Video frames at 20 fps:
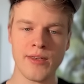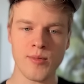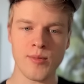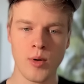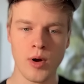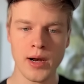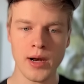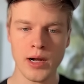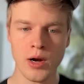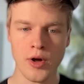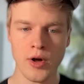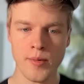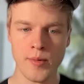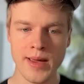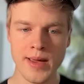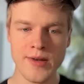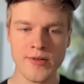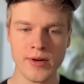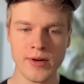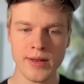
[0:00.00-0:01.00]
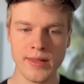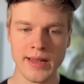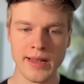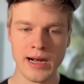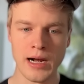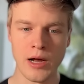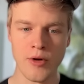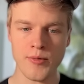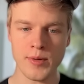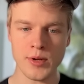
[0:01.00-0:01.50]
a small little automation that
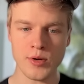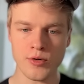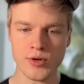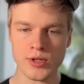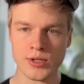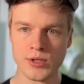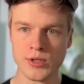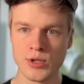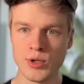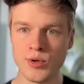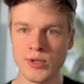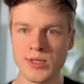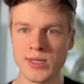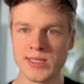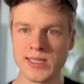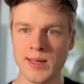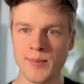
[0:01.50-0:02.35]
allows me to just use the